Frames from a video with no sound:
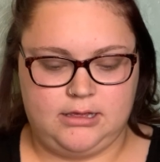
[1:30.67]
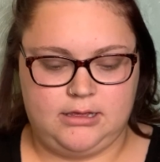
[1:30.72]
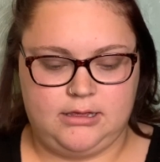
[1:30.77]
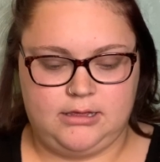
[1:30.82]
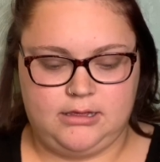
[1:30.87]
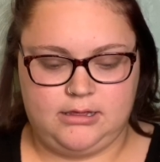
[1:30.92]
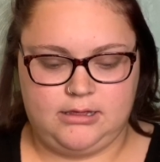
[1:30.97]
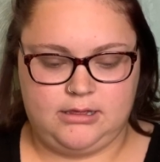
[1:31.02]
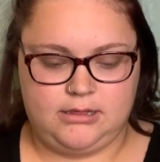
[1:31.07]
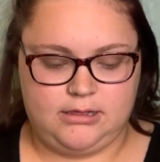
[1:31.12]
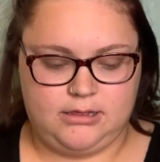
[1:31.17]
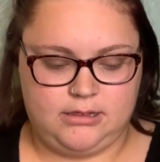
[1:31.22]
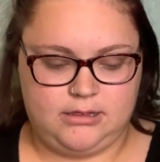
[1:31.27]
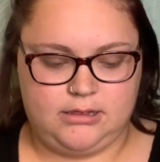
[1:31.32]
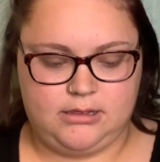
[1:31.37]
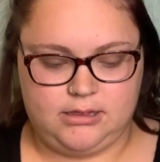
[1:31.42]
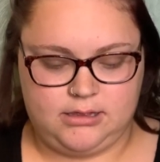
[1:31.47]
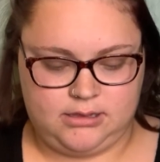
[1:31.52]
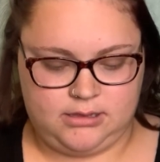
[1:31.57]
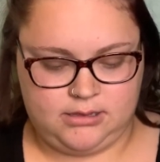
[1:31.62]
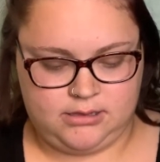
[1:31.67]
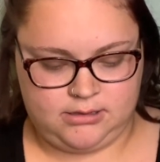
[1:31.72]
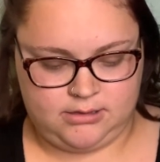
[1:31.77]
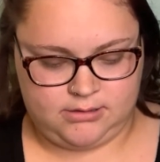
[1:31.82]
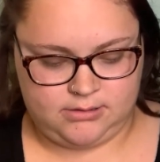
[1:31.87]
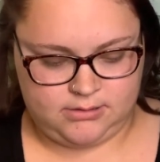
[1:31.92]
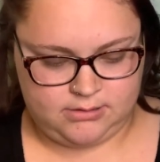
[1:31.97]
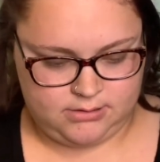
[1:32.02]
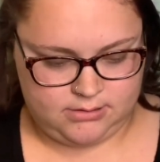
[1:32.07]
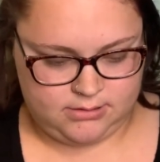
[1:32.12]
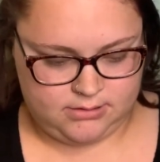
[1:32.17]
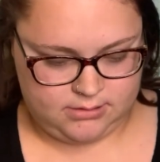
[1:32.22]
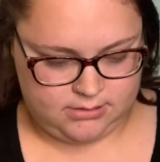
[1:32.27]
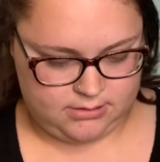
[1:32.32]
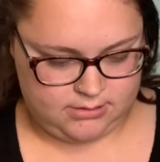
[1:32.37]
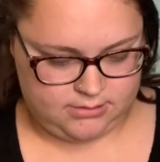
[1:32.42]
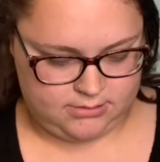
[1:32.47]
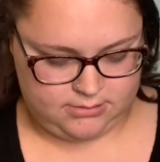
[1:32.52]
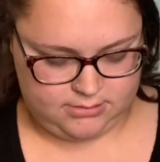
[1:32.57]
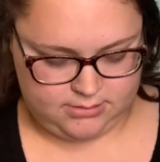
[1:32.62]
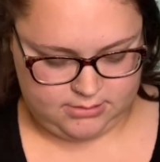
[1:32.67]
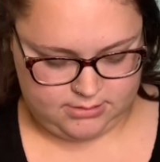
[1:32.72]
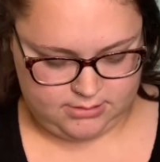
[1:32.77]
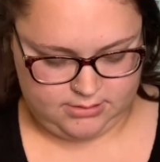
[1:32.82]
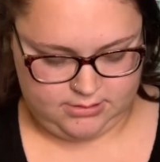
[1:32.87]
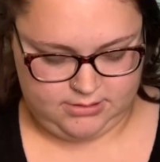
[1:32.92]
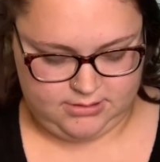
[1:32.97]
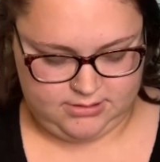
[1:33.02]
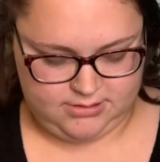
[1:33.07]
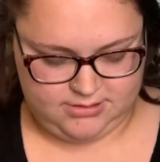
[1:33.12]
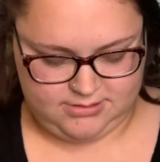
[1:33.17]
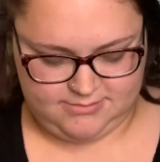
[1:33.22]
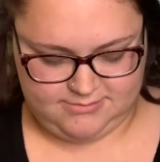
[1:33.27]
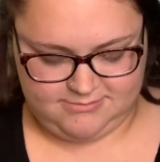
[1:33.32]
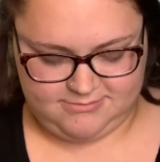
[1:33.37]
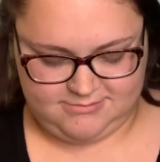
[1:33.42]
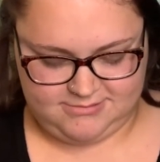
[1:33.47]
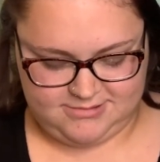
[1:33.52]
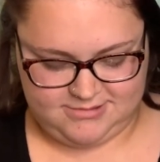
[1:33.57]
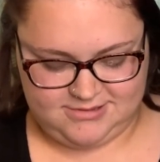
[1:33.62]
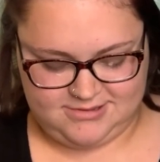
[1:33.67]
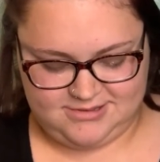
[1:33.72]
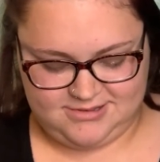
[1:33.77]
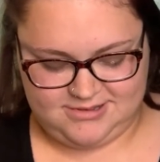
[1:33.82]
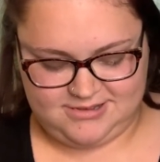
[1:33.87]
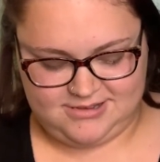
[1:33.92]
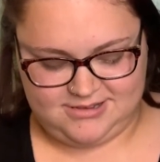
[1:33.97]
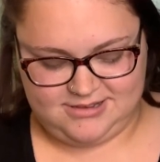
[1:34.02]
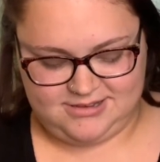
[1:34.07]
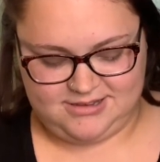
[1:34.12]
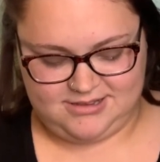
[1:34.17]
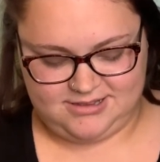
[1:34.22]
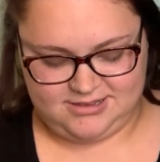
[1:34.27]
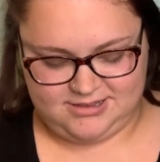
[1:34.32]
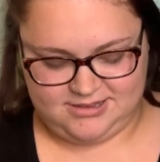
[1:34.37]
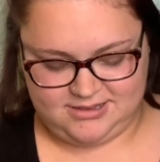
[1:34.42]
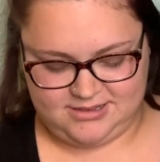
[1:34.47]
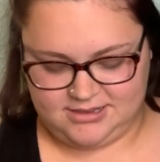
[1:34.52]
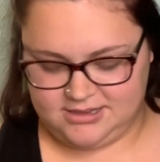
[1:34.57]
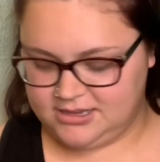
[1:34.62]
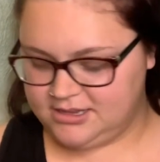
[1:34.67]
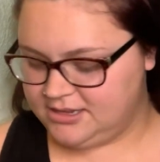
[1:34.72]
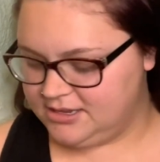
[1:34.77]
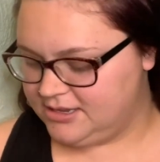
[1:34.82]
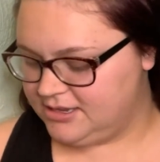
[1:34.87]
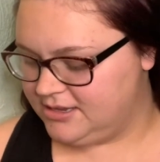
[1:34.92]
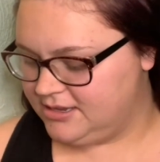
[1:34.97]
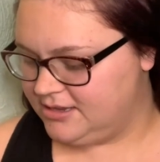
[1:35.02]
Nobody speaks.